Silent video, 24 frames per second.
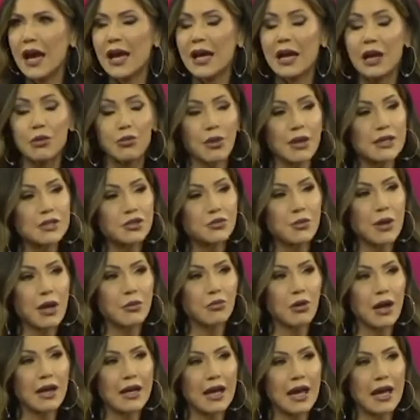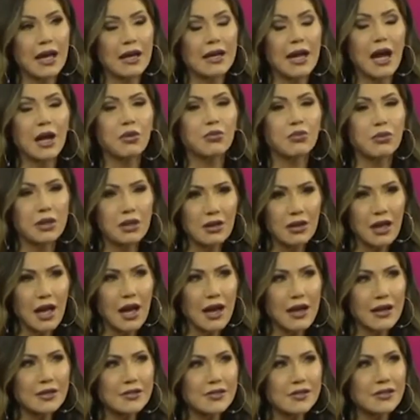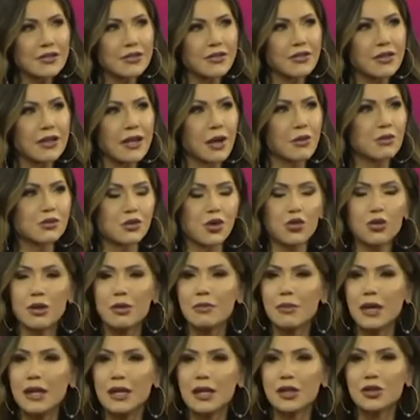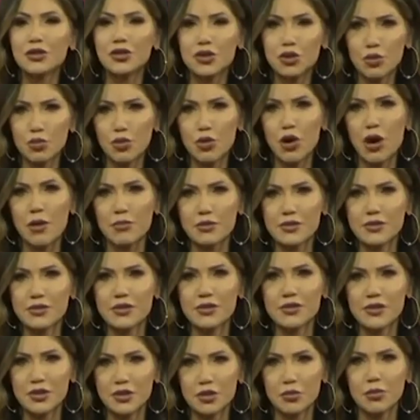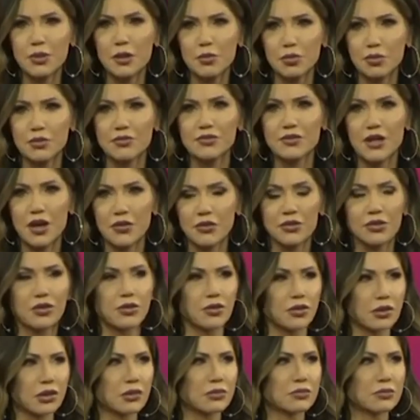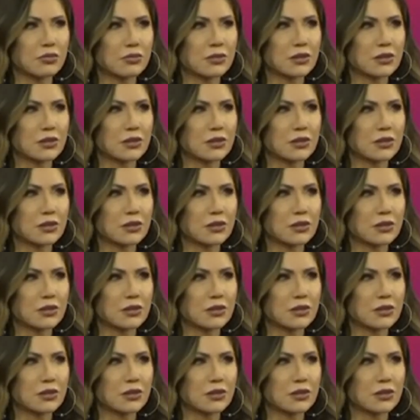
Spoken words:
and I raised my right hand, I realized that I was only making two promises to the people of South Dakota.